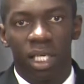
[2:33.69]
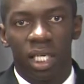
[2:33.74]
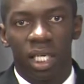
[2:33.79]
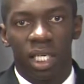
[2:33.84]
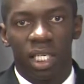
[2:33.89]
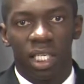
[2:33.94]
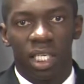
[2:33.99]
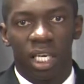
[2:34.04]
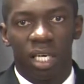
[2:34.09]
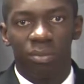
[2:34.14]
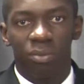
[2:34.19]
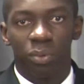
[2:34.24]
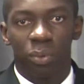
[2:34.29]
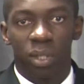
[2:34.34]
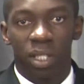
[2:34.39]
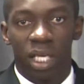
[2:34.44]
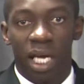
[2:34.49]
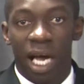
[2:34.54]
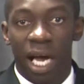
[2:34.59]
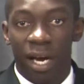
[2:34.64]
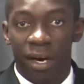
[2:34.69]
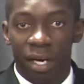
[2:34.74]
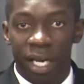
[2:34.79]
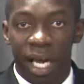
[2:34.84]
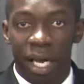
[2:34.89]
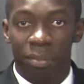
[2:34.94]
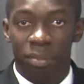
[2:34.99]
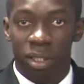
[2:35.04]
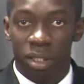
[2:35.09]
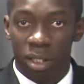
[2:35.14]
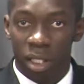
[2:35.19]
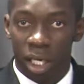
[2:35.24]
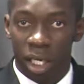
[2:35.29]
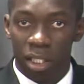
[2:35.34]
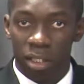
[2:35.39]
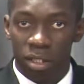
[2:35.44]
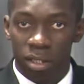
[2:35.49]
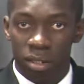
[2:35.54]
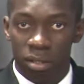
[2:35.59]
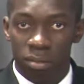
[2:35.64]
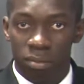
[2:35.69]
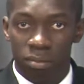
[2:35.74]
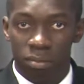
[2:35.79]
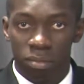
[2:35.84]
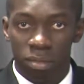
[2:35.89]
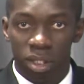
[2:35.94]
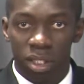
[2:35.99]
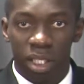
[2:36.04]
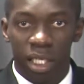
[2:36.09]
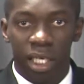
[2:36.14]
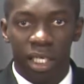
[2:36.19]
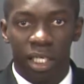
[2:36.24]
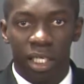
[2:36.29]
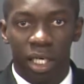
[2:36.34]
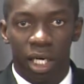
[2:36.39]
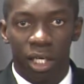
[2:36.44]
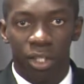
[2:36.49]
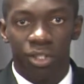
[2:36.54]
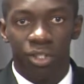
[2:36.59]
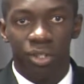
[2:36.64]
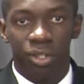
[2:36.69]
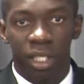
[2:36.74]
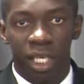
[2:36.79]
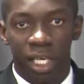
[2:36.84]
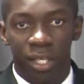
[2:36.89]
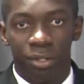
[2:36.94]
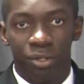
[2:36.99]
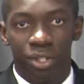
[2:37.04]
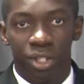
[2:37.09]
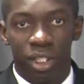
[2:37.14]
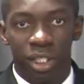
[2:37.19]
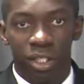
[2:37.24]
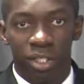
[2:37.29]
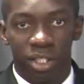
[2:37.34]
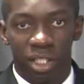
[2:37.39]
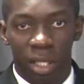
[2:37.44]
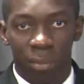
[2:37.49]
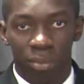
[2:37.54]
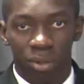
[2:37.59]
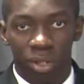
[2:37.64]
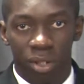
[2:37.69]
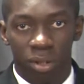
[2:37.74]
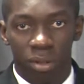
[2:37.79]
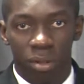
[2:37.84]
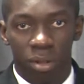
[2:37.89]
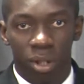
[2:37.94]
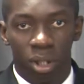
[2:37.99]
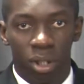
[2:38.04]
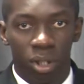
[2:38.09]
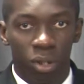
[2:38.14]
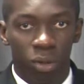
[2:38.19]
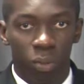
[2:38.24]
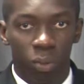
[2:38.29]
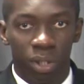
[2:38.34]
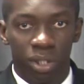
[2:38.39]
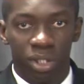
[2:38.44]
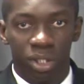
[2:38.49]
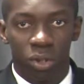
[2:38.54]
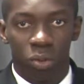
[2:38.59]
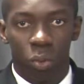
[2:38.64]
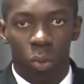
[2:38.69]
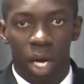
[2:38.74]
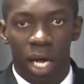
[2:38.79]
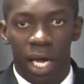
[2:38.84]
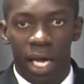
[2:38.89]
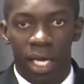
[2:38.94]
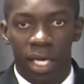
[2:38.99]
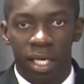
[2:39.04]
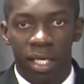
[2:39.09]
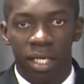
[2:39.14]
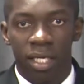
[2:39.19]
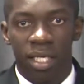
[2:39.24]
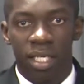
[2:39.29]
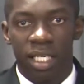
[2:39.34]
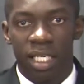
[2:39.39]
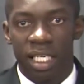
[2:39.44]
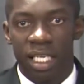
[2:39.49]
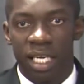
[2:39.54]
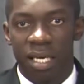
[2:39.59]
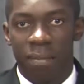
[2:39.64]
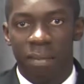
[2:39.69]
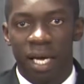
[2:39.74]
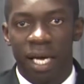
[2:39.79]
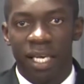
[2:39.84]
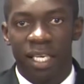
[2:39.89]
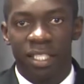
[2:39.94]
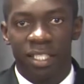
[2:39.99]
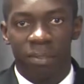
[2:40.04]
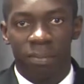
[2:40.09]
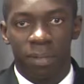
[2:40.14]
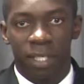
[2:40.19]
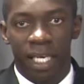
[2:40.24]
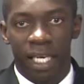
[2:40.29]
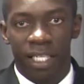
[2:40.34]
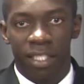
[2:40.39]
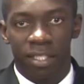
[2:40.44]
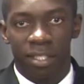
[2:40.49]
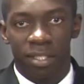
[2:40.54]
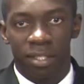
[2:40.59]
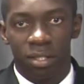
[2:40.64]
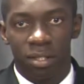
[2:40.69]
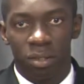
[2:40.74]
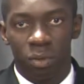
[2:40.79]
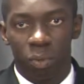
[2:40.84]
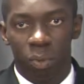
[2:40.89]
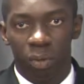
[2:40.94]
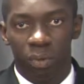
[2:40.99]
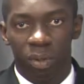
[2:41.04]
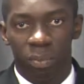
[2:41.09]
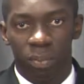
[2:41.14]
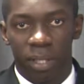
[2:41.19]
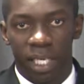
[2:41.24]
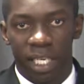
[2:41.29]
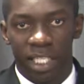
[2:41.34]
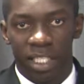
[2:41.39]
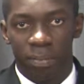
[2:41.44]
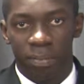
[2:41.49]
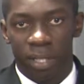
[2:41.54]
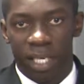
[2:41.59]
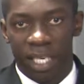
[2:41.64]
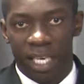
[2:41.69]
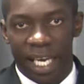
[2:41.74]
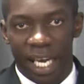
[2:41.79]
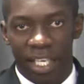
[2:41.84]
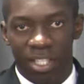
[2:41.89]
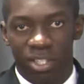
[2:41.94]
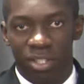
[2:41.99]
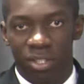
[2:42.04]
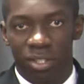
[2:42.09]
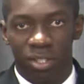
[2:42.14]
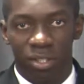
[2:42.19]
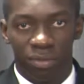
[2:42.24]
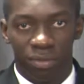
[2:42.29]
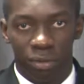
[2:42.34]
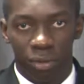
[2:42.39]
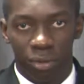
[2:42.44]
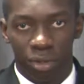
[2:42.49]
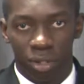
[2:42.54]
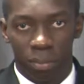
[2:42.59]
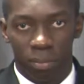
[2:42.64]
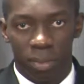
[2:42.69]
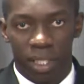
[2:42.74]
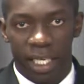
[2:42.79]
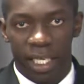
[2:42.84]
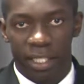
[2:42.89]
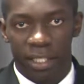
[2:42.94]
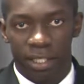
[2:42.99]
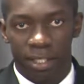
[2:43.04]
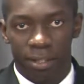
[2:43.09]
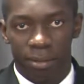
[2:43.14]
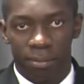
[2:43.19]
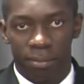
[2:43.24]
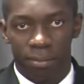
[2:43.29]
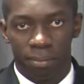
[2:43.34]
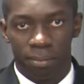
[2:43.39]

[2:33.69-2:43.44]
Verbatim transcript: It comes with higher capital costs and larger energy consumption, which is why EMIS plants were replaced by gaseous diffusion plants.